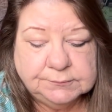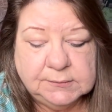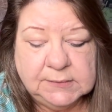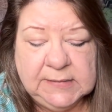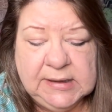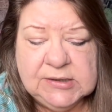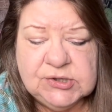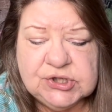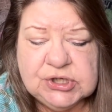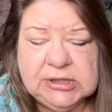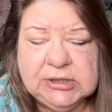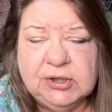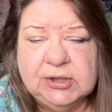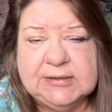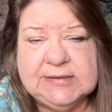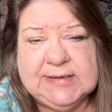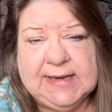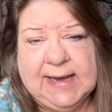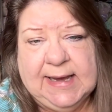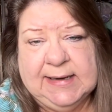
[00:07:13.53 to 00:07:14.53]
And she
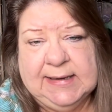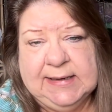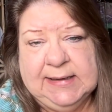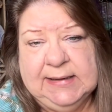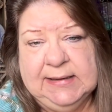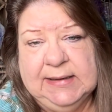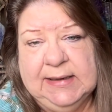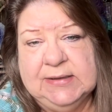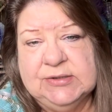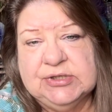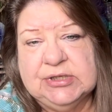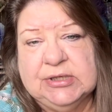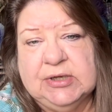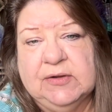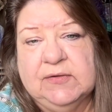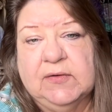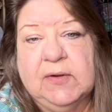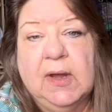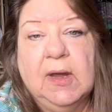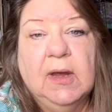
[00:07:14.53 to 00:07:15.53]
looked at it and she
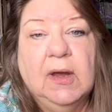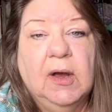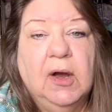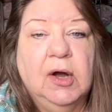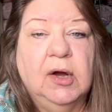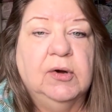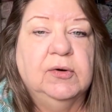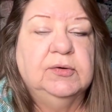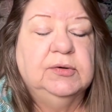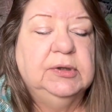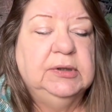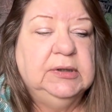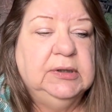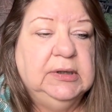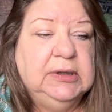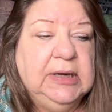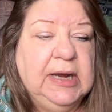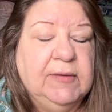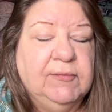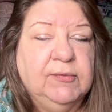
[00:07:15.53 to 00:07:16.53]
goes, oh,
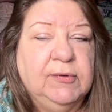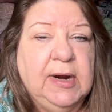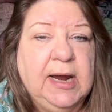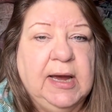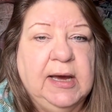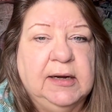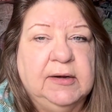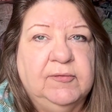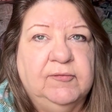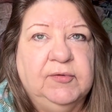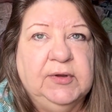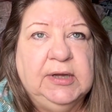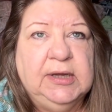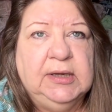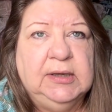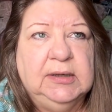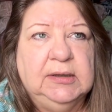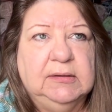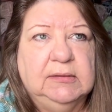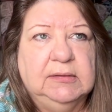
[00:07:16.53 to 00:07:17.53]
yeah, we're out of
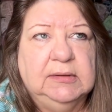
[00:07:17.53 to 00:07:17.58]
it.